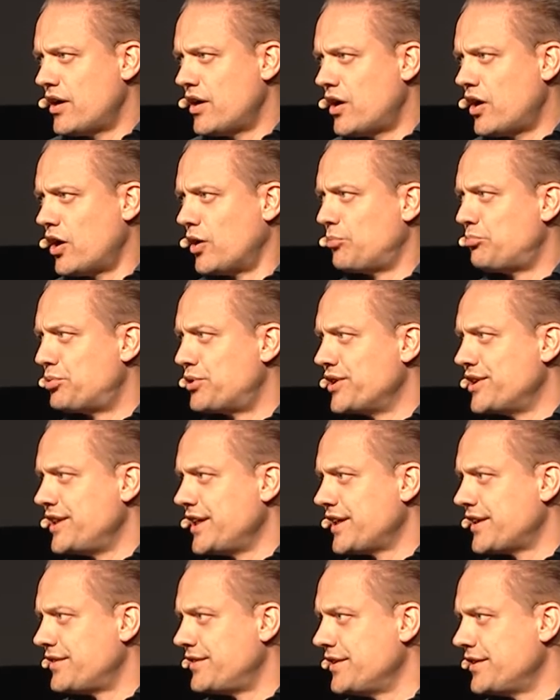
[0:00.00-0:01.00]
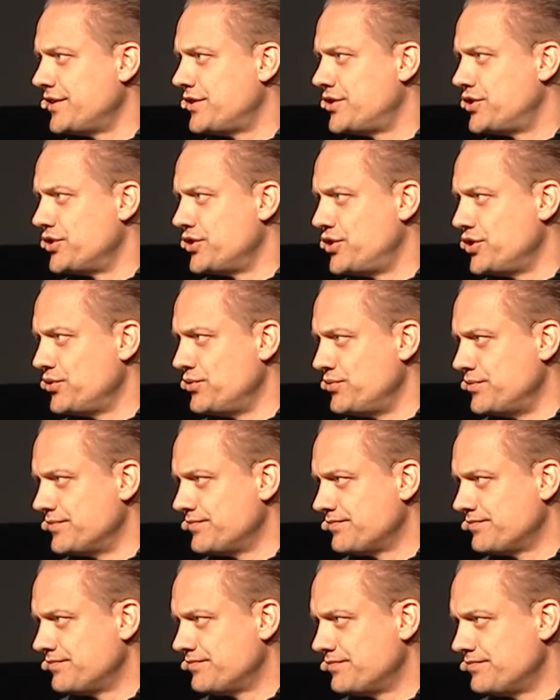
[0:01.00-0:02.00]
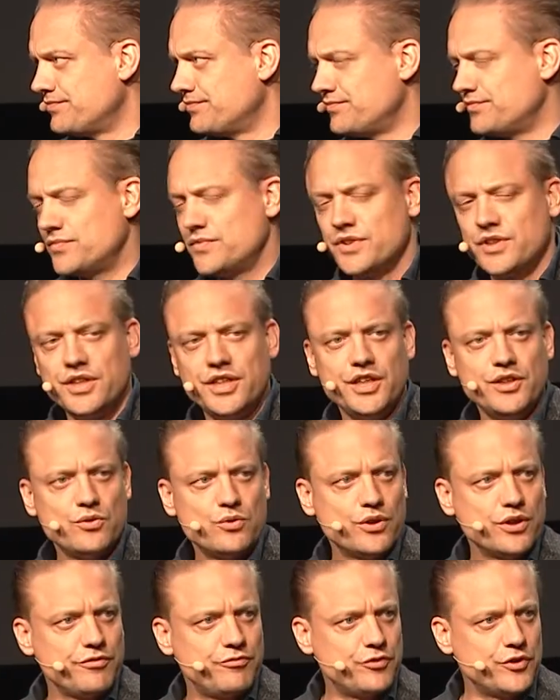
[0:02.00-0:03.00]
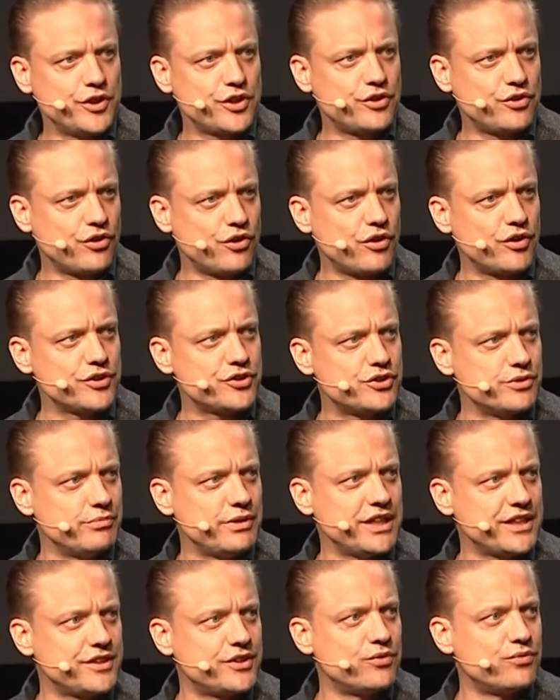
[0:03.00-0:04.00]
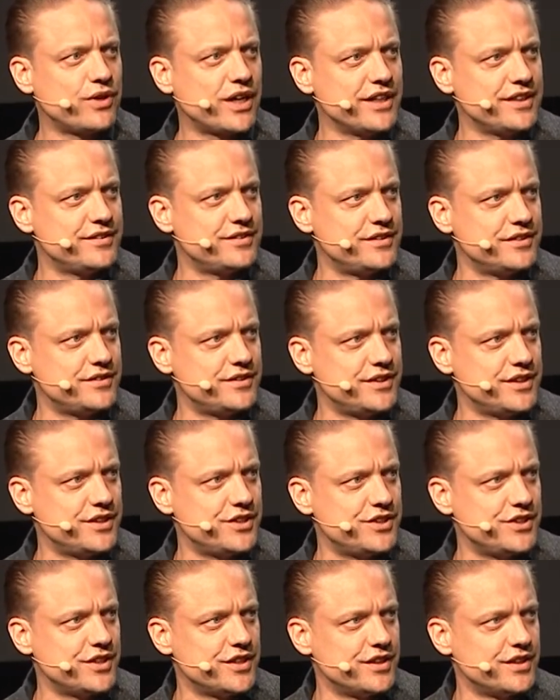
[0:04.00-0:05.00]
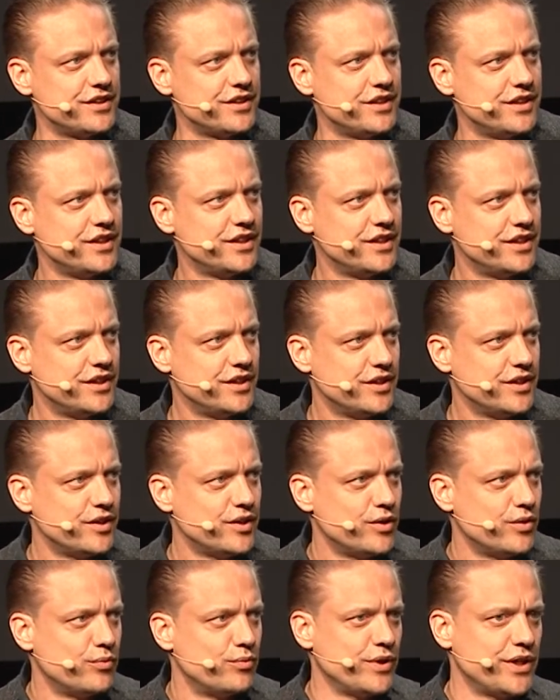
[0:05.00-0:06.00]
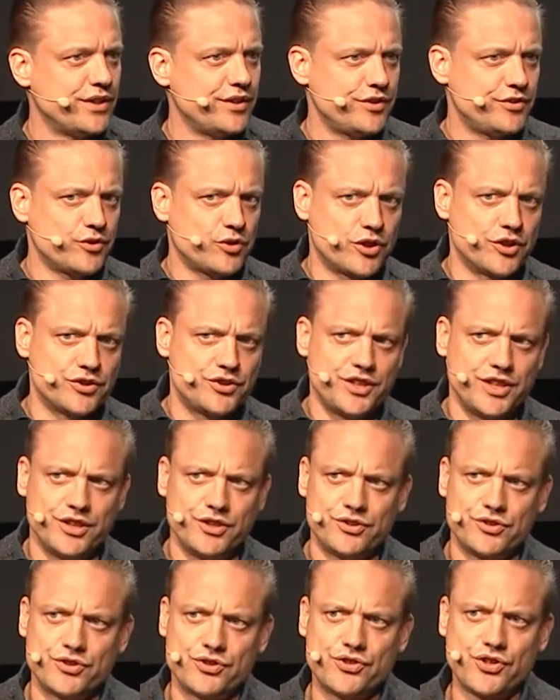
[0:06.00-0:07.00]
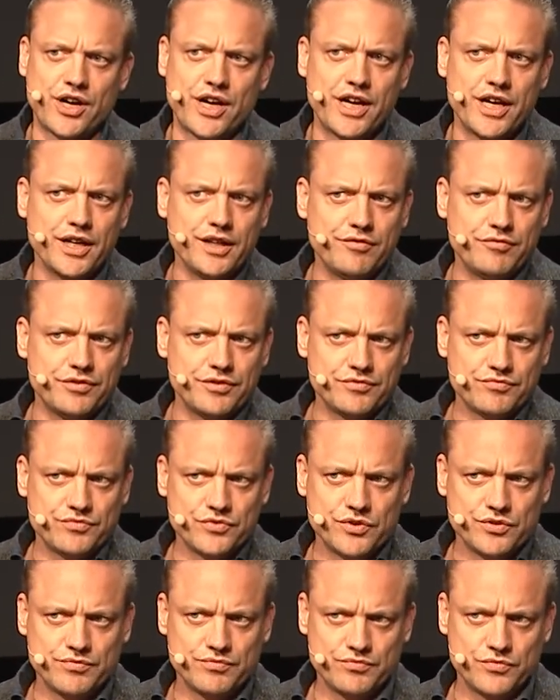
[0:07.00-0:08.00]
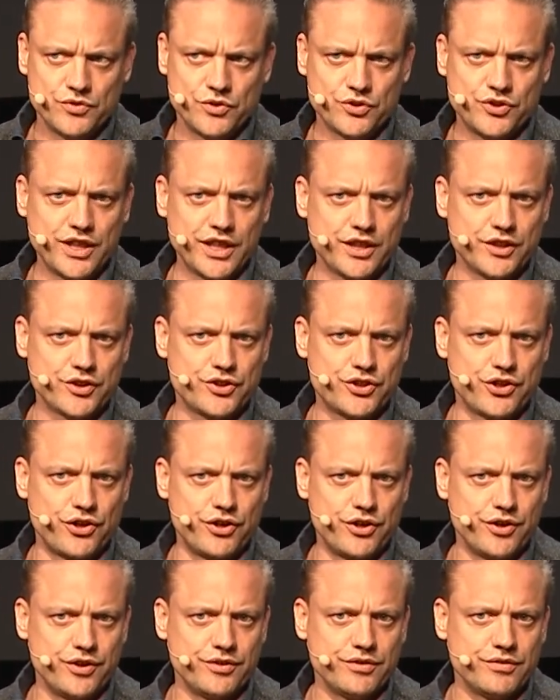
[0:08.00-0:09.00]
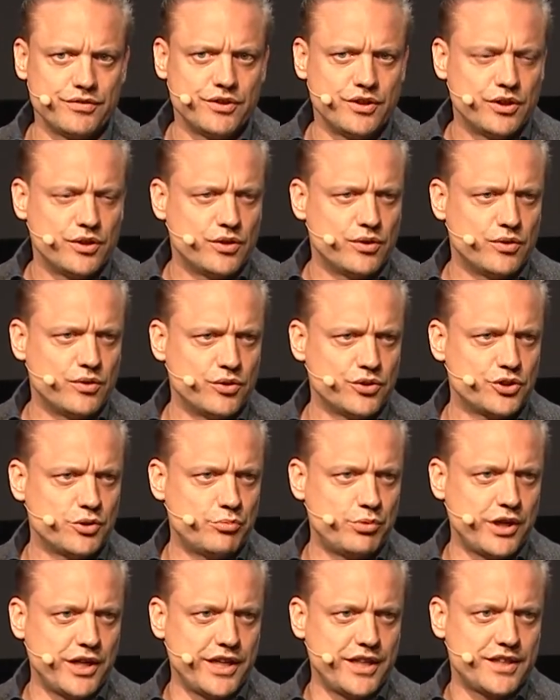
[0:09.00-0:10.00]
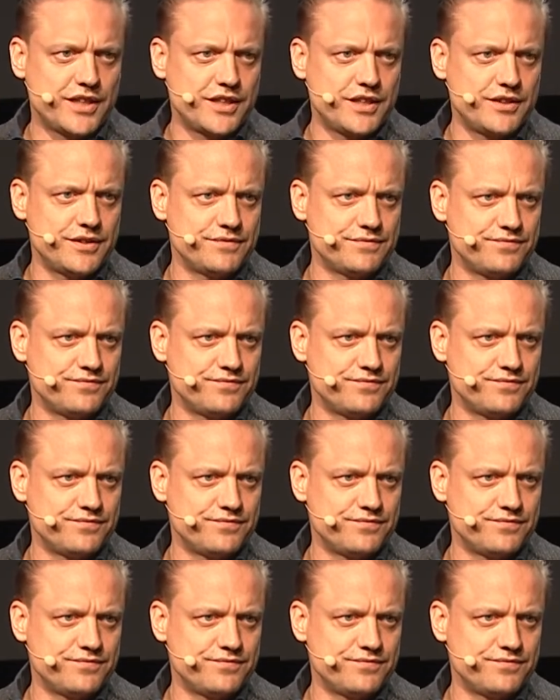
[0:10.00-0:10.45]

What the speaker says: are predicted to do in order for the car to make the right decision whether to continue to drive, to take a turn, or to brake.